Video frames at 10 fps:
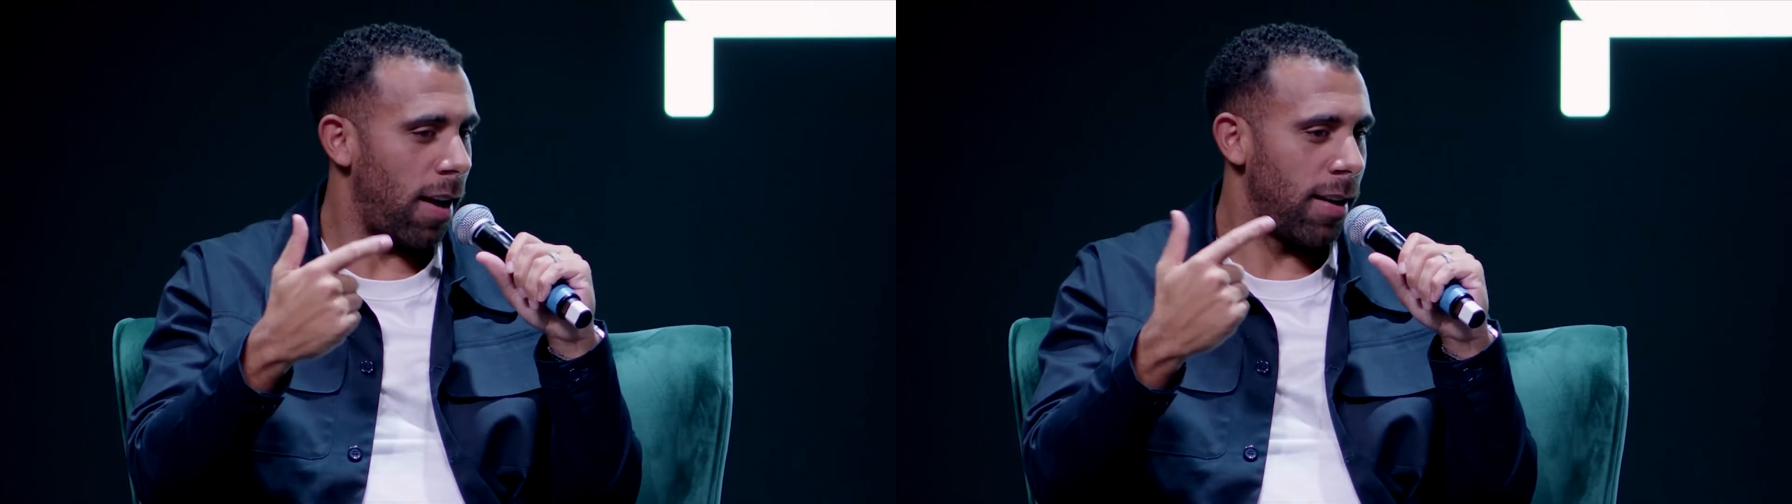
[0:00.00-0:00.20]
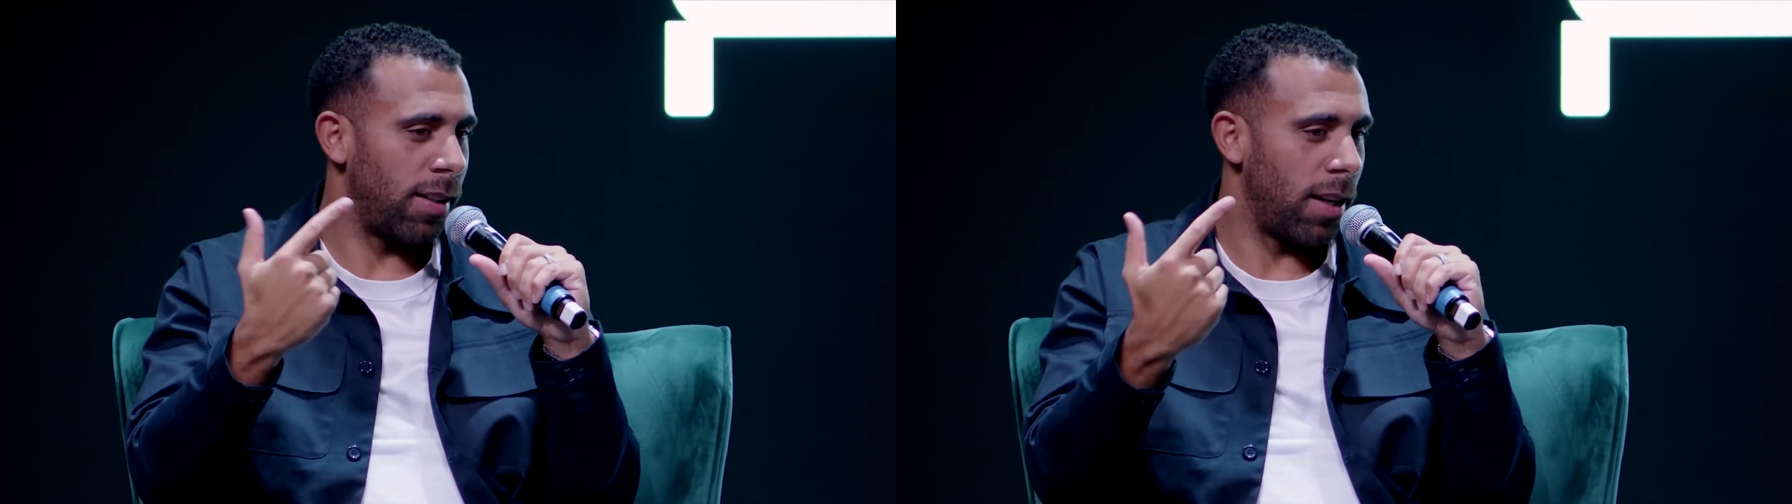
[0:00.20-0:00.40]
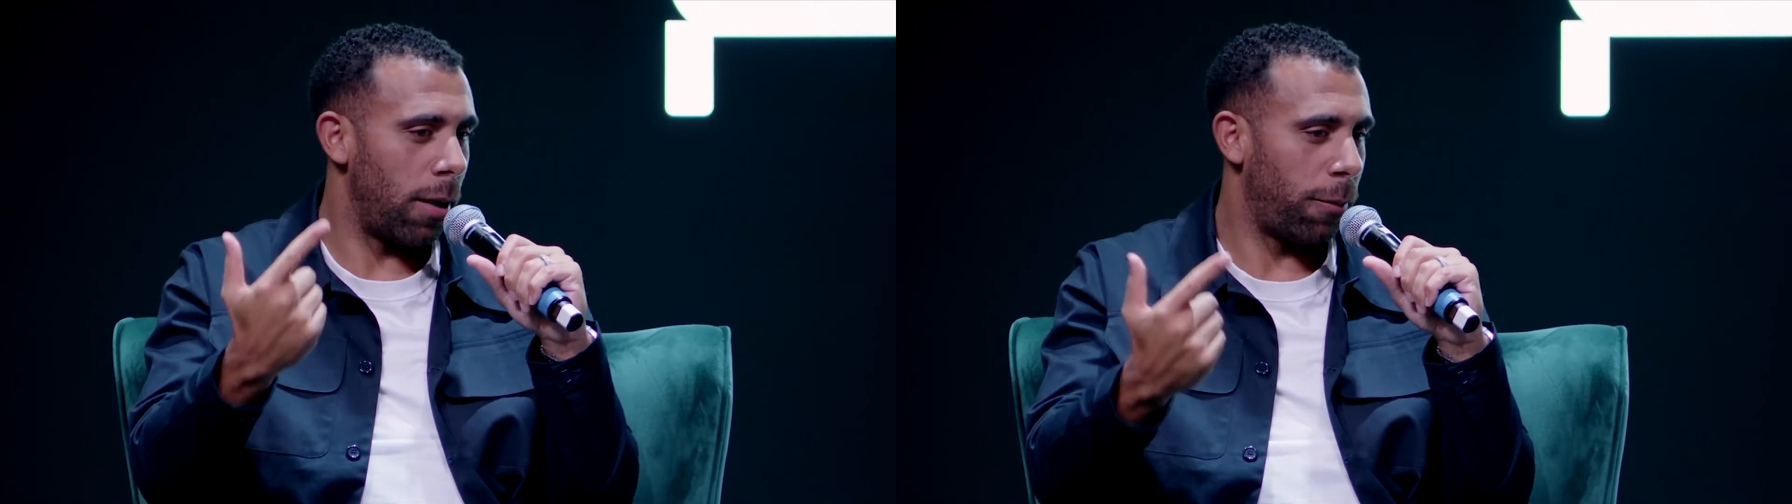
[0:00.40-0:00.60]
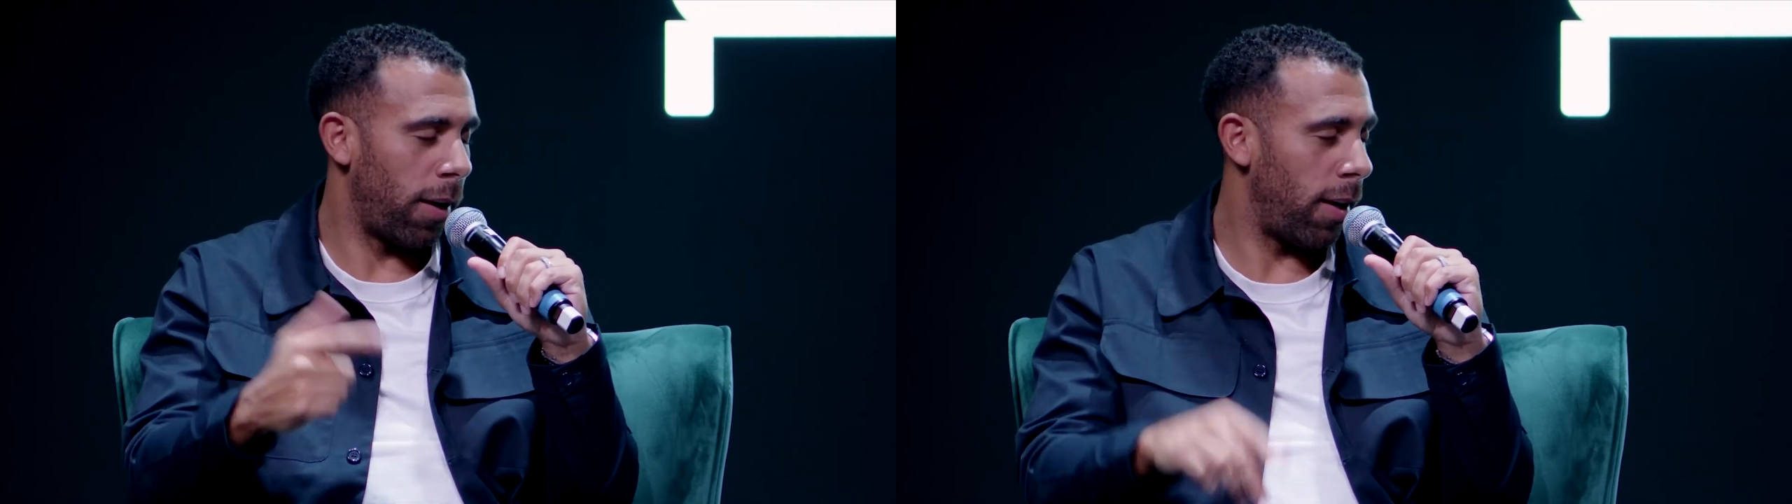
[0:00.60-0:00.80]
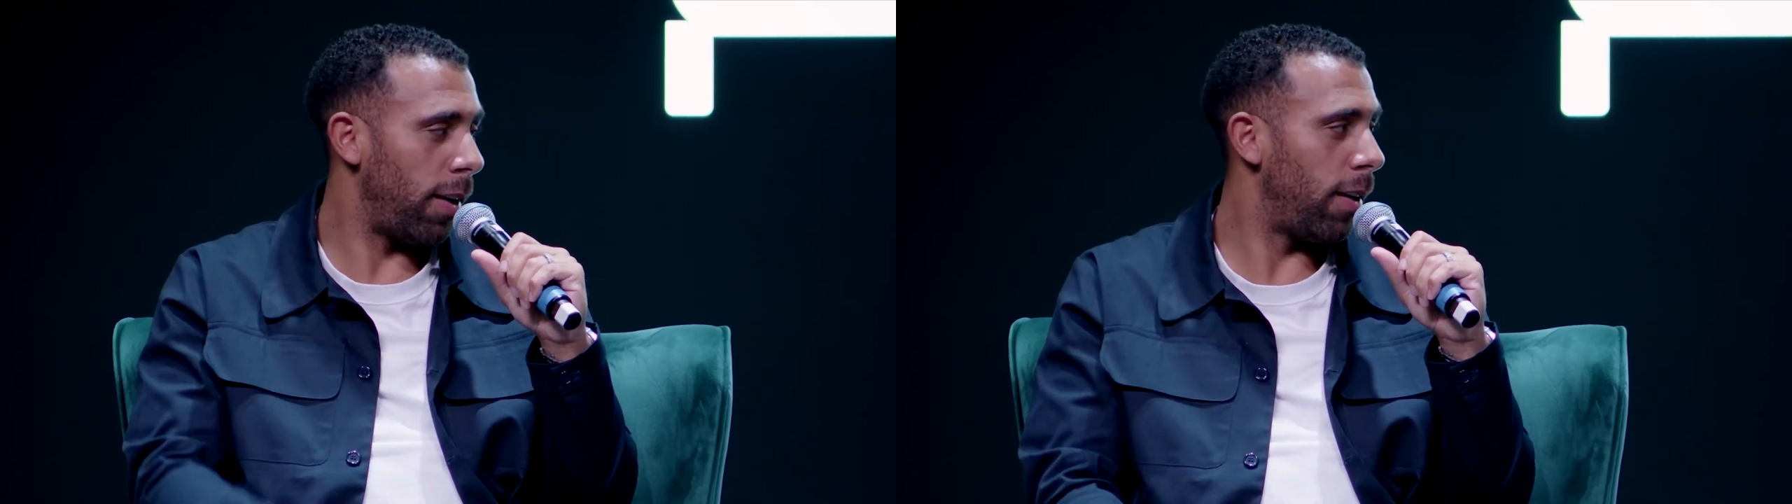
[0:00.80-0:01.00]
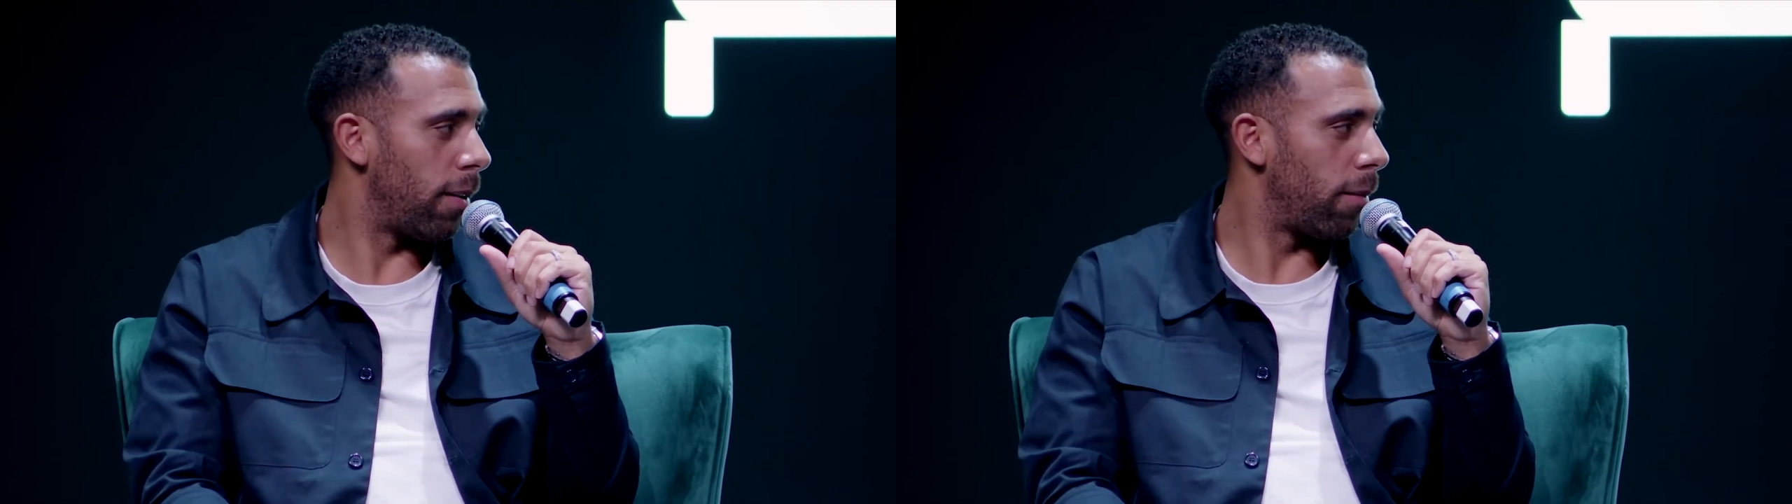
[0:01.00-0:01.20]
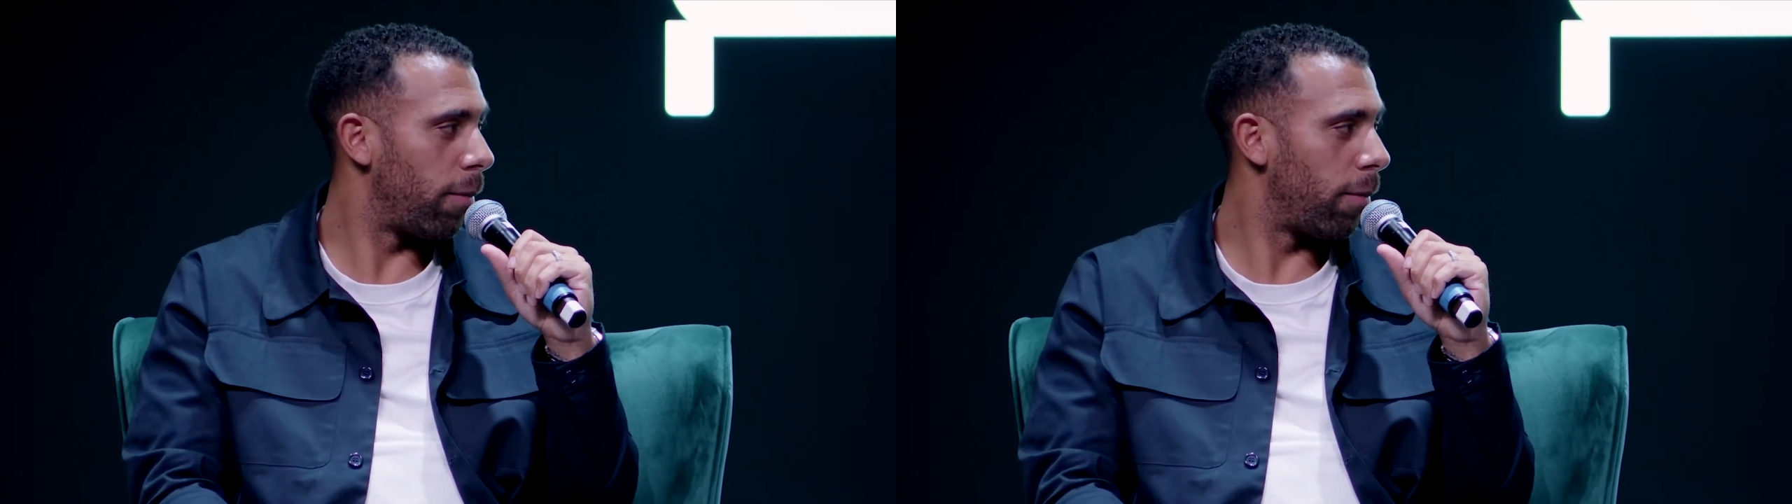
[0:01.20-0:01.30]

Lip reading: and there's an FA